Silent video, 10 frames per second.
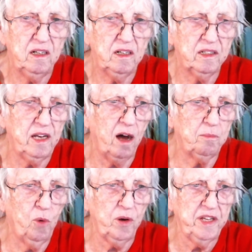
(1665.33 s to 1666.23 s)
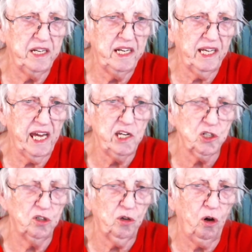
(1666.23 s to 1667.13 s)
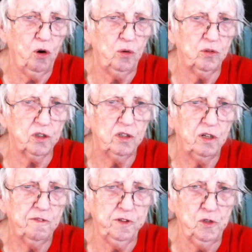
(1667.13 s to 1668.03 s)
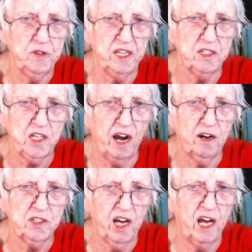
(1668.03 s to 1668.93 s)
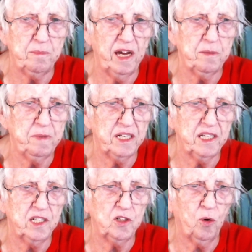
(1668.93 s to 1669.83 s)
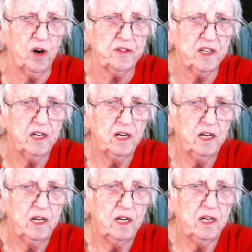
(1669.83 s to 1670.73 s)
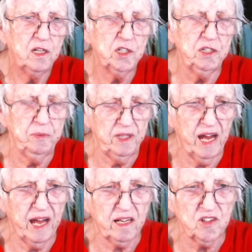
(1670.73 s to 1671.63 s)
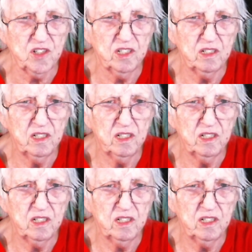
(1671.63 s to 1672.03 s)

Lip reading: not more than an occasional cold or flu the entire time I had been in the north, she relaxed.